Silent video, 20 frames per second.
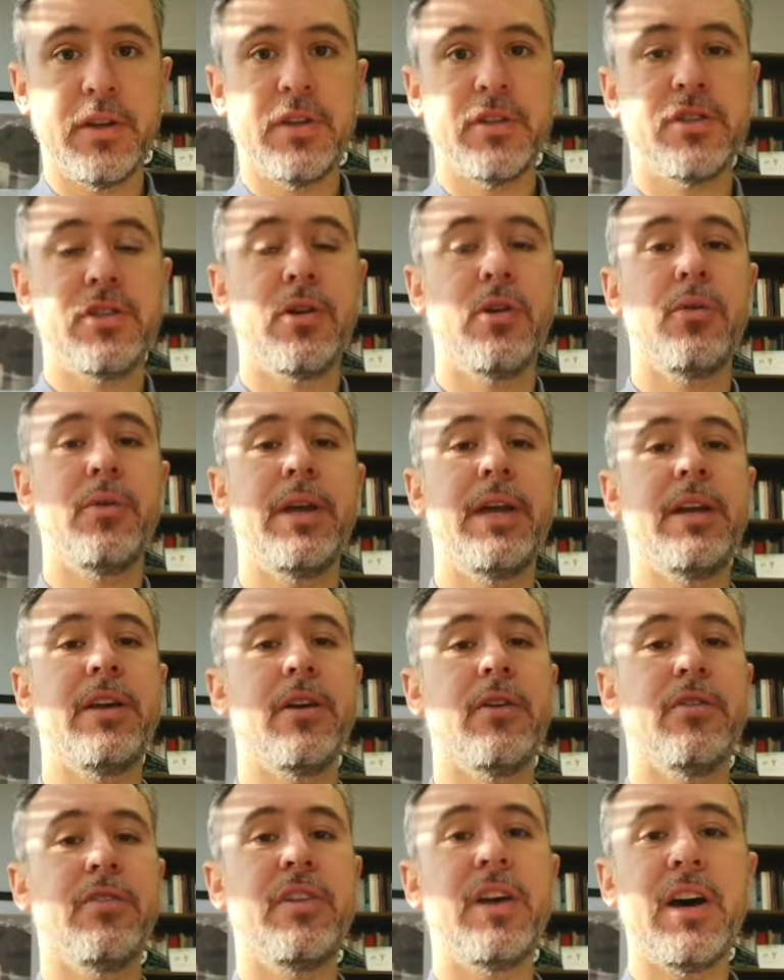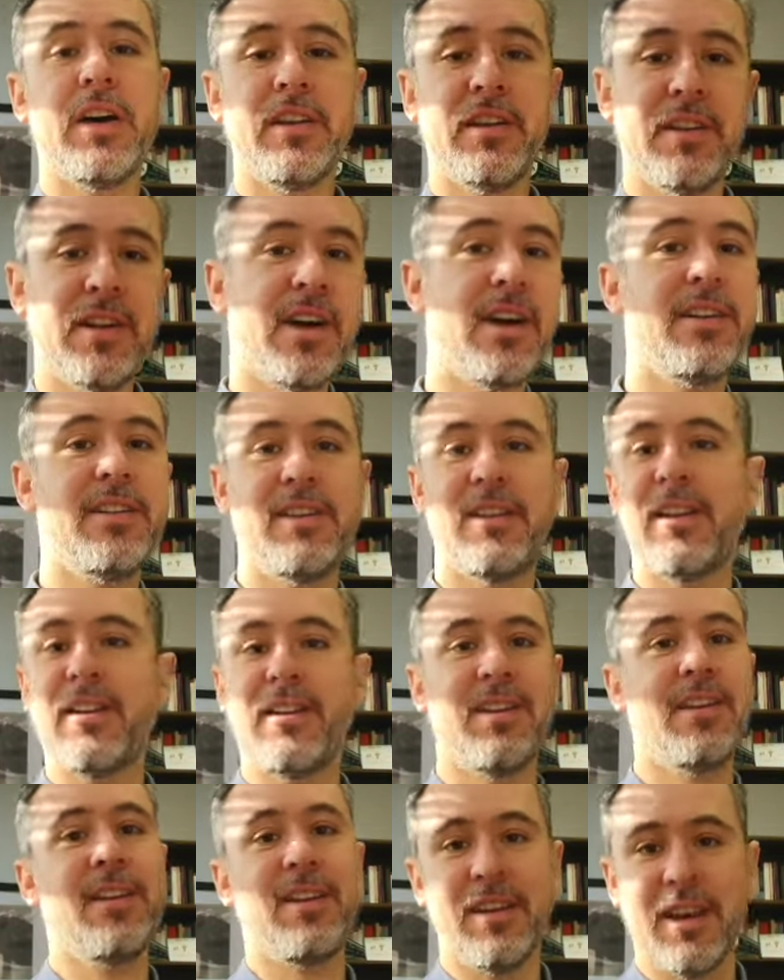So it goes da da da da da
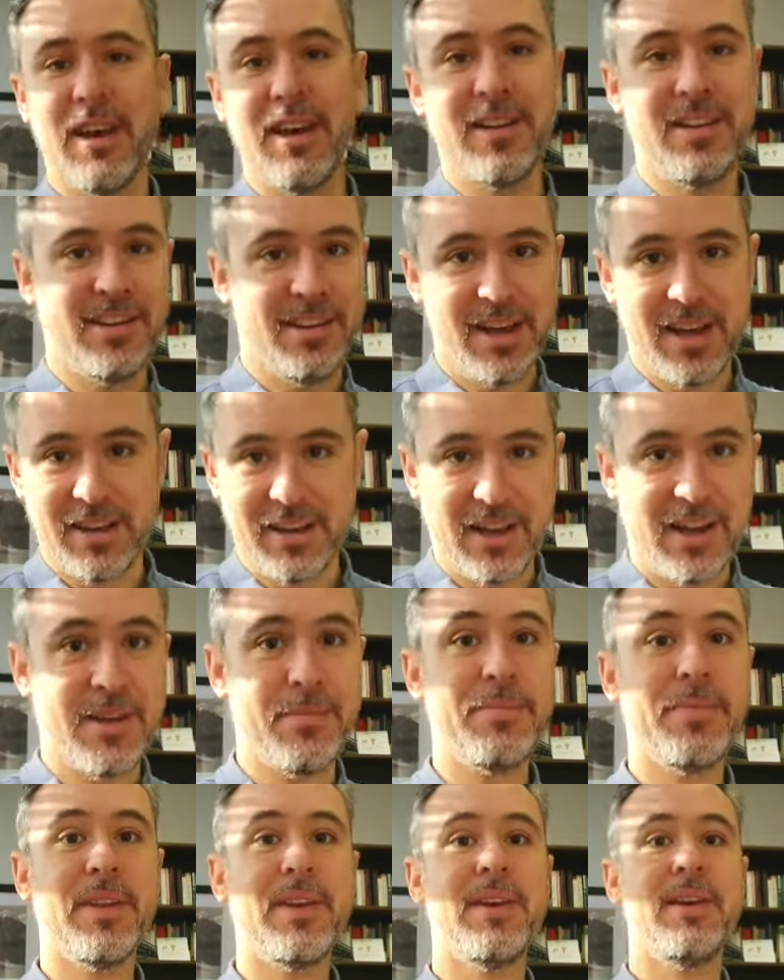da da da da da